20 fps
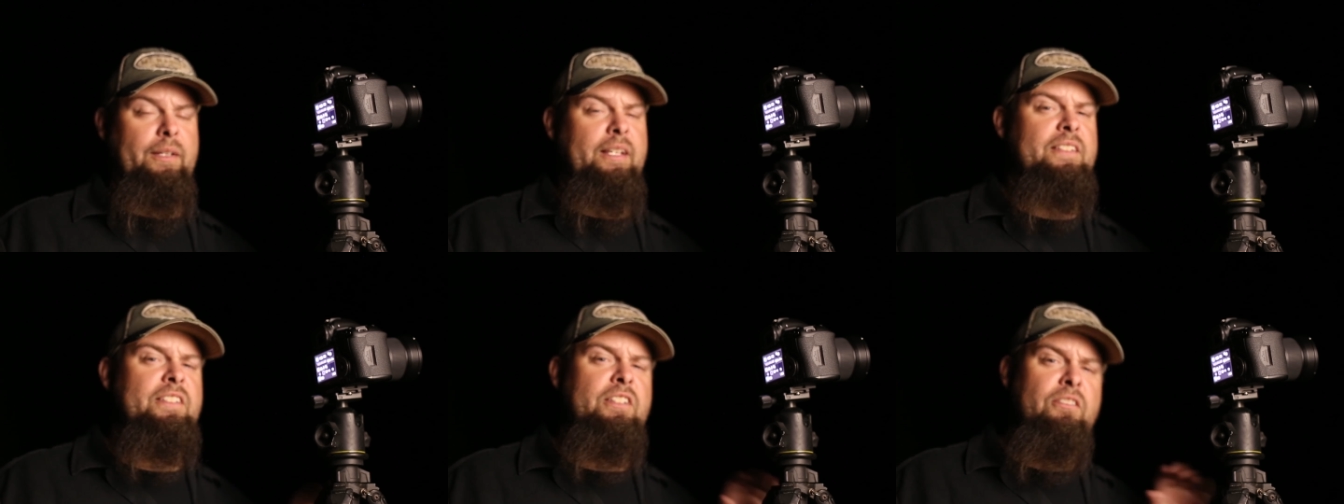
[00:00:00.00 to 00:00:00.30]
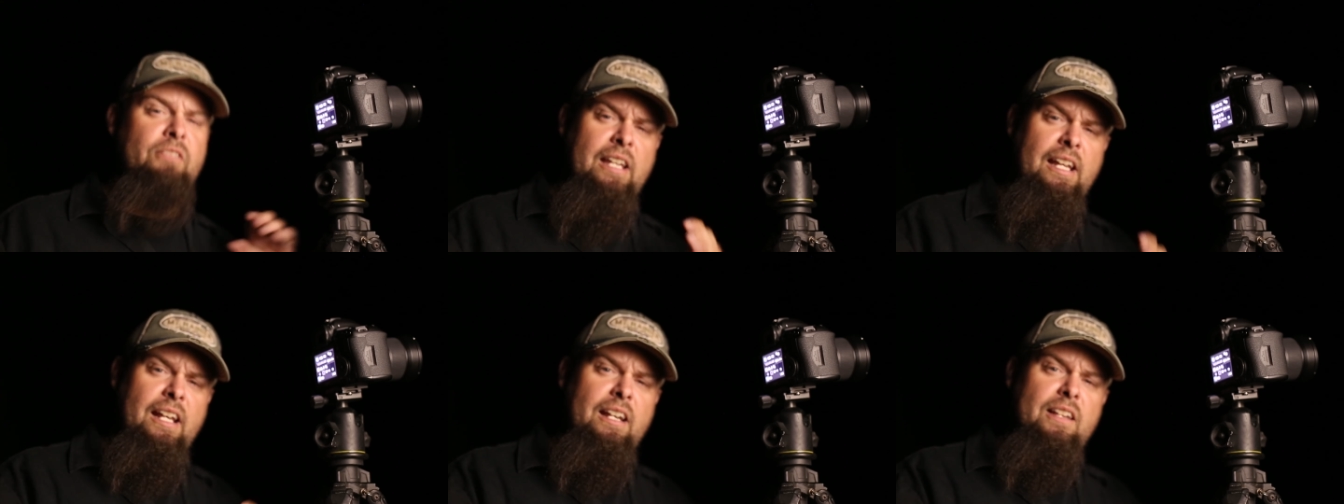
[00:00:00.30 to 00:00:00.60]
because
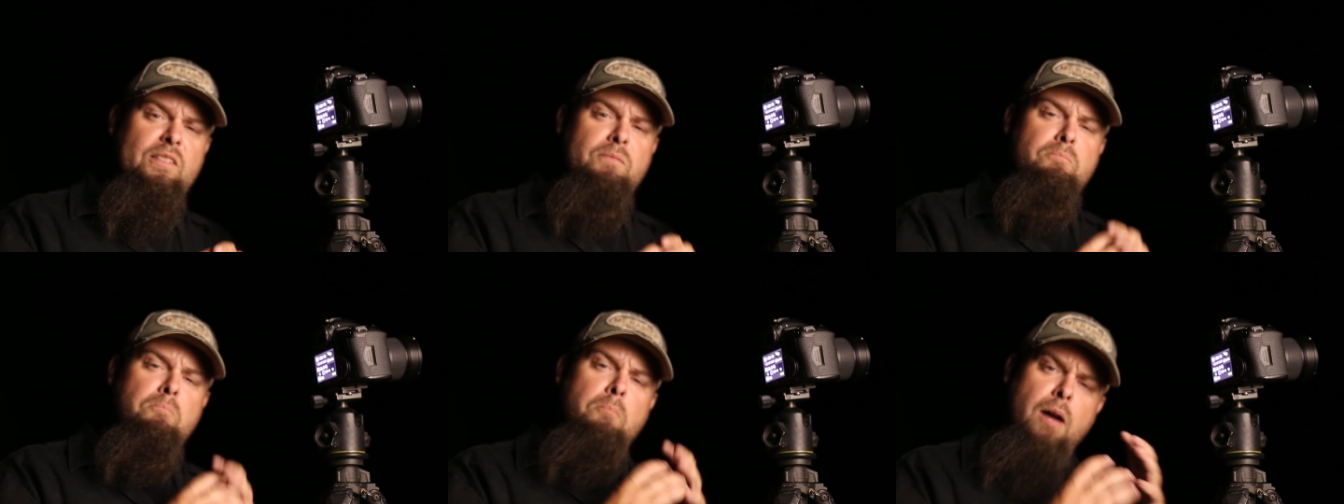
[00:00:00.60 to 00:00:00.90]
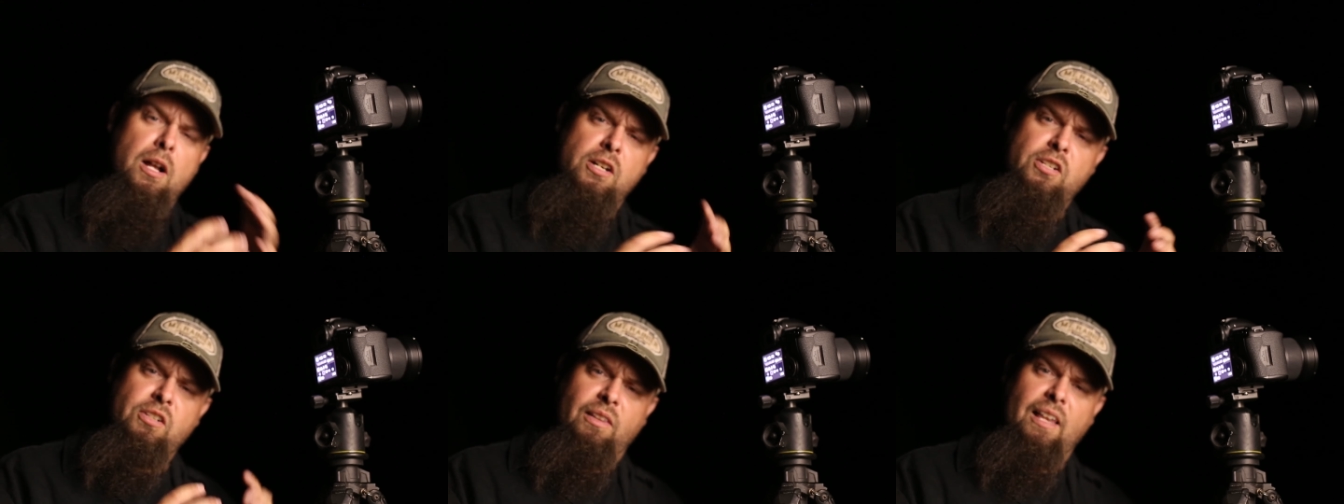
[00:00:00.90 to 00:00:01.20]
you need as
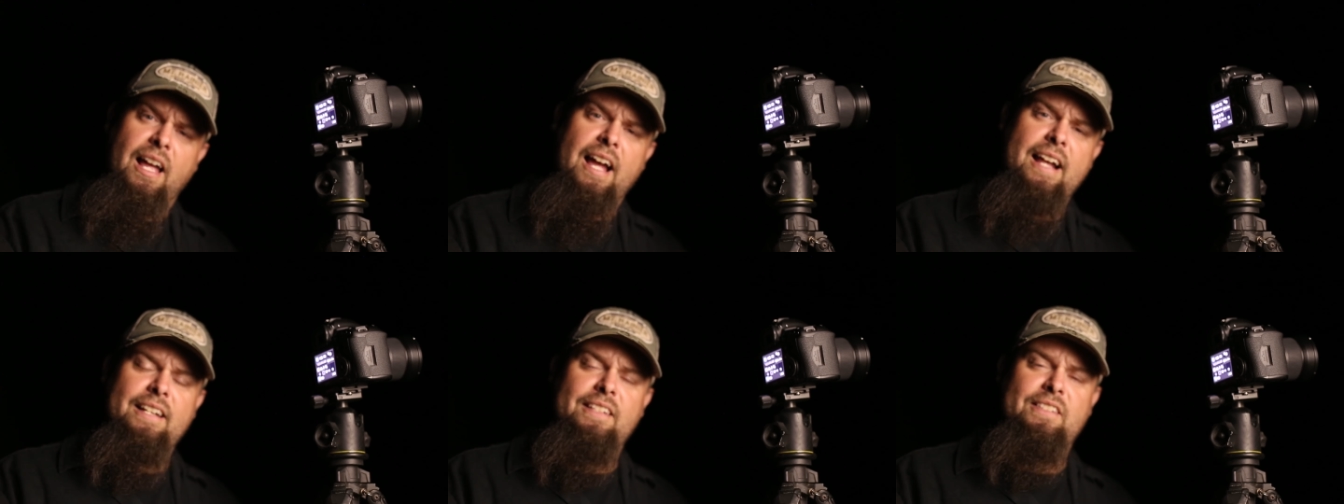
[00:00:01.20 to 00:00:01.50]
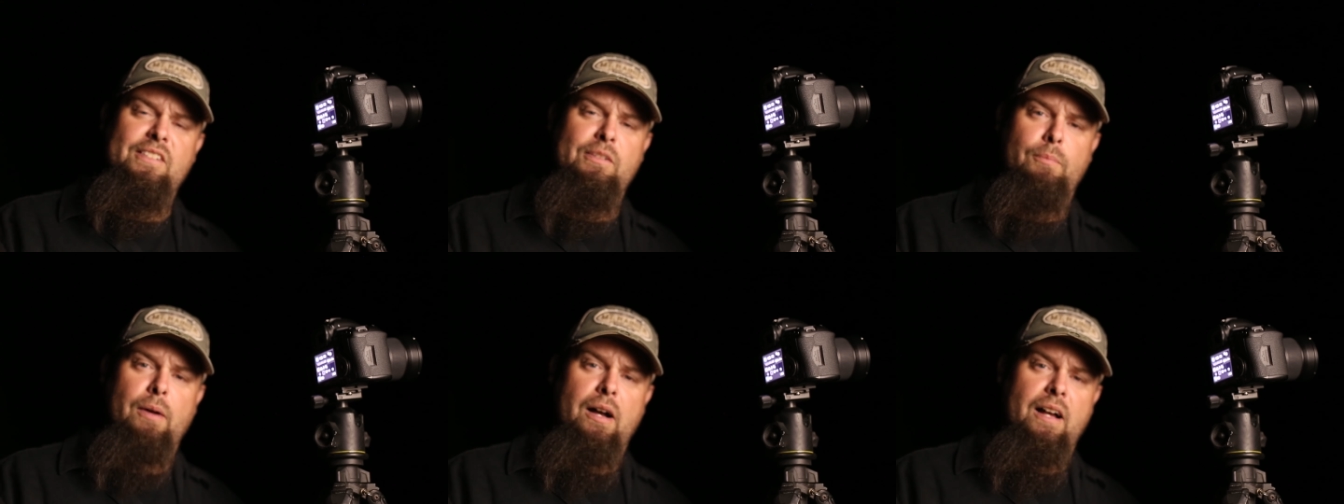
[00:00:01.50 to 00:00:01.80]
much light
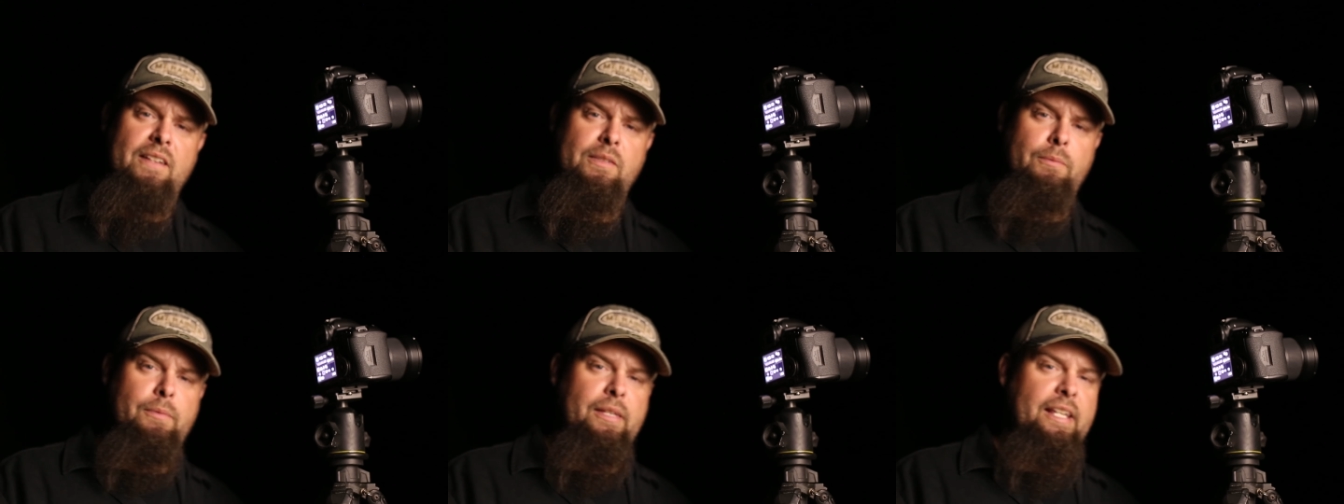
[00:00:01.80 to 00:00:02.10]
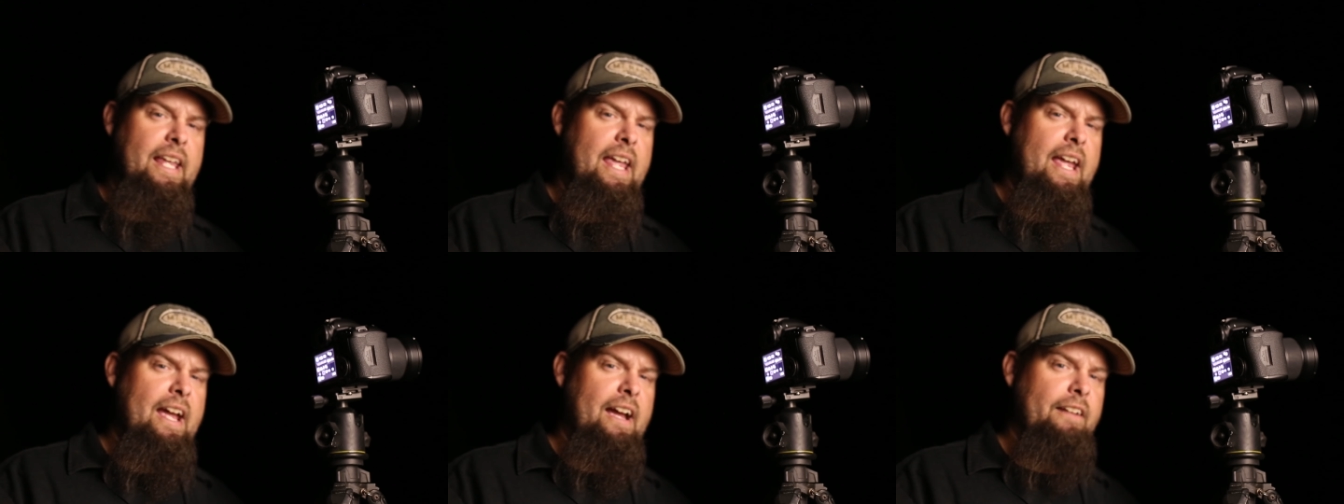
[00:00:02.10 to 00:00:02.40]
as you
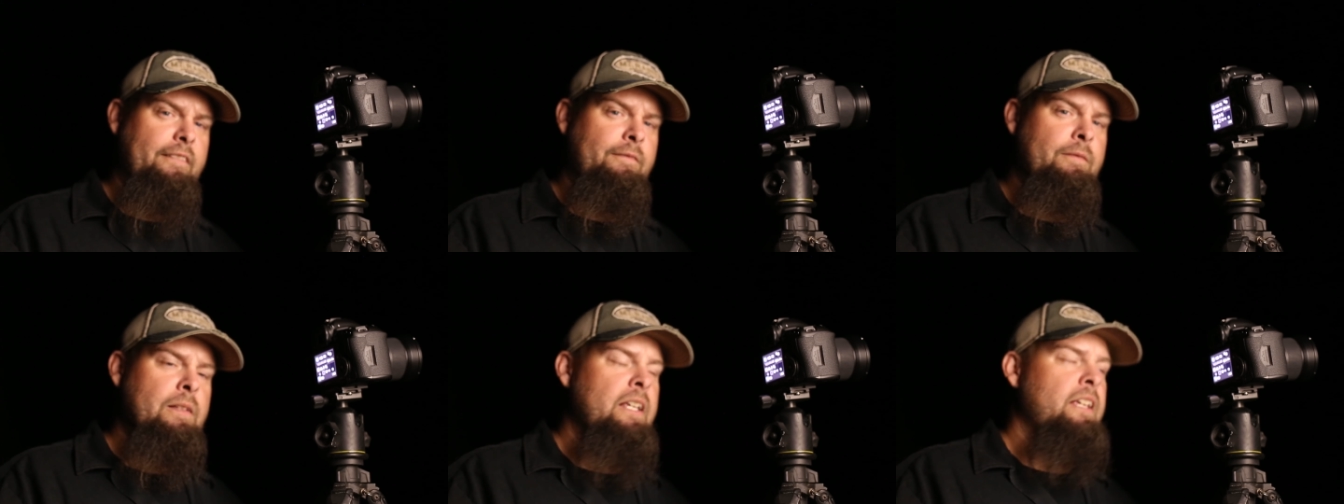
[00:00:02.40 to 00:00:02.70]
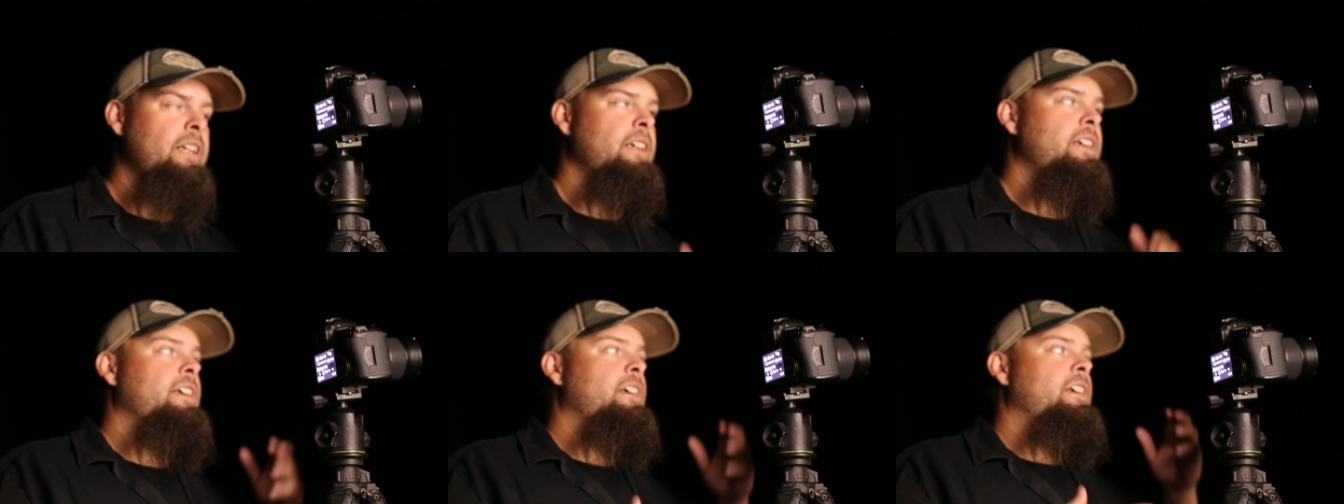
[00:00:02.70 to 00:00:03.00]
possibly can.
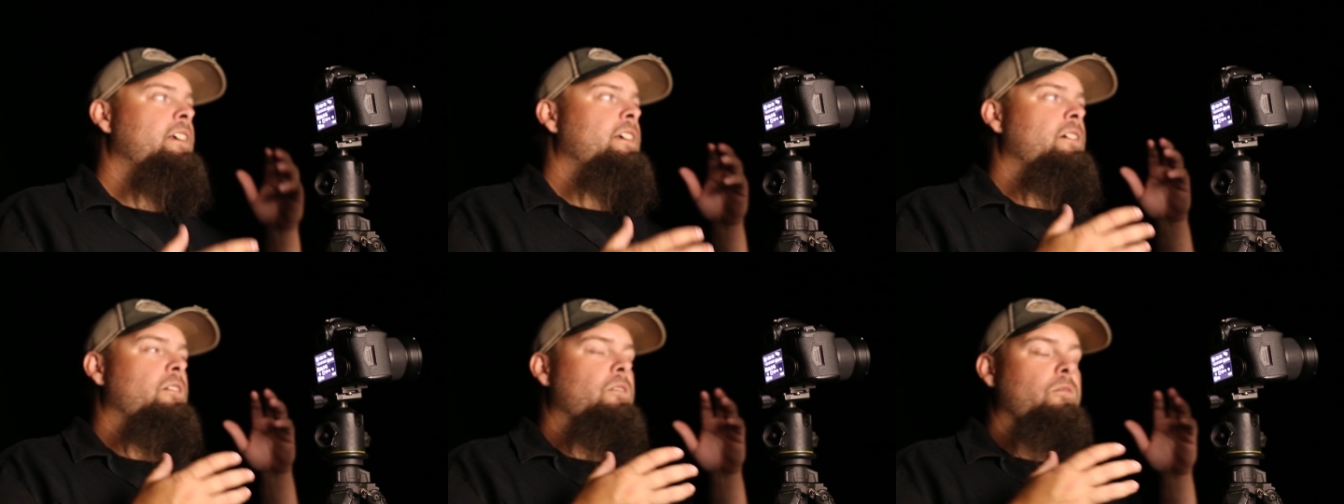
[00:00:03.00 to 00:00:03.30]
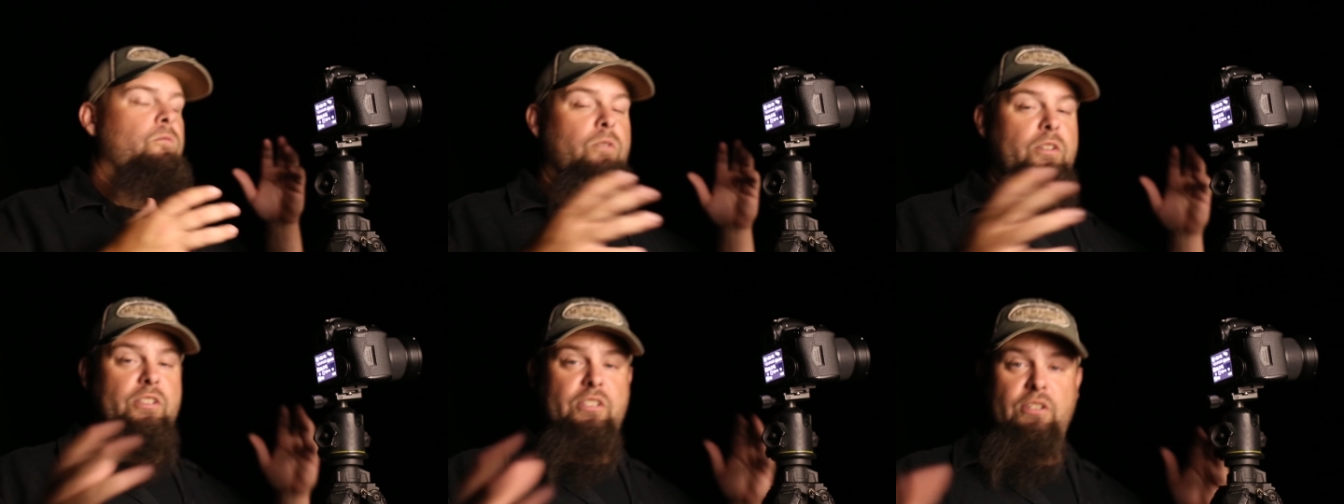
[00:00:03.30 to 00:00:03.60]

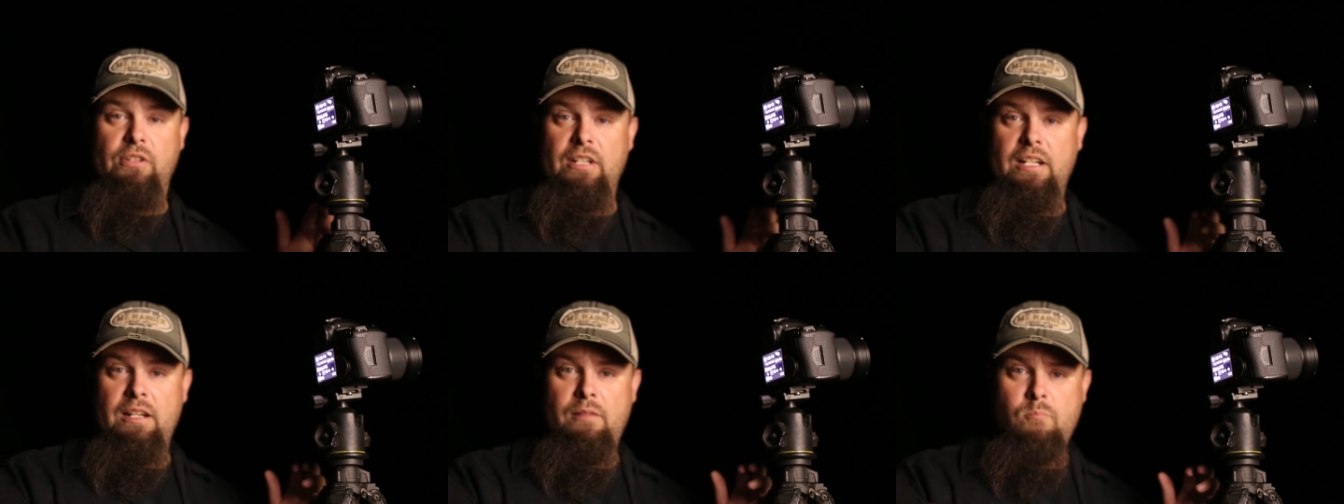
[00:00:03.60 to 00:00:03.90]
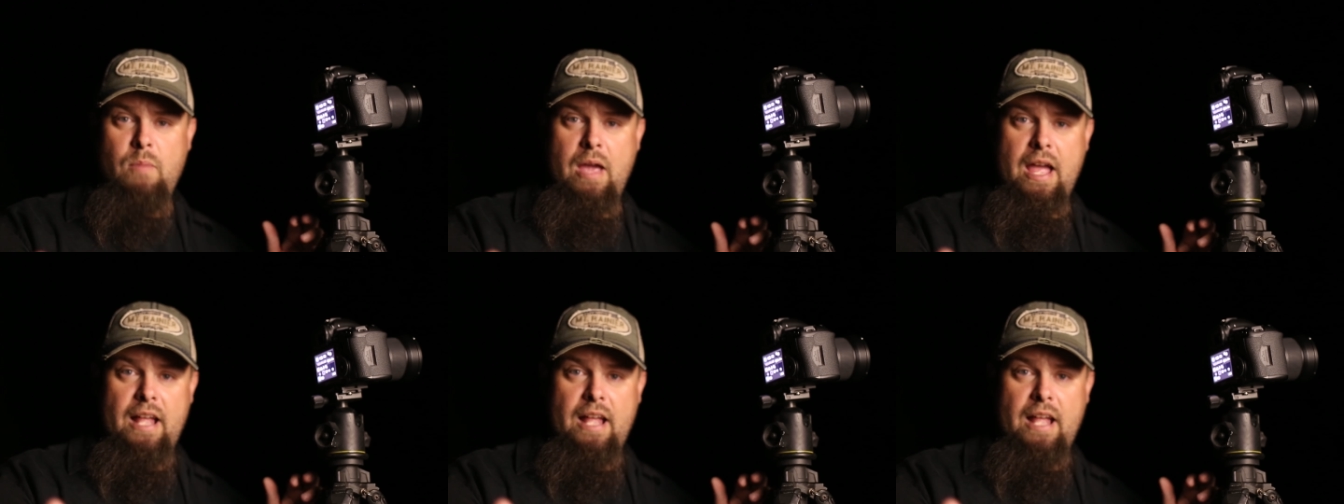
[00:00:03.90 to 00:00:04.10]
We're shooting in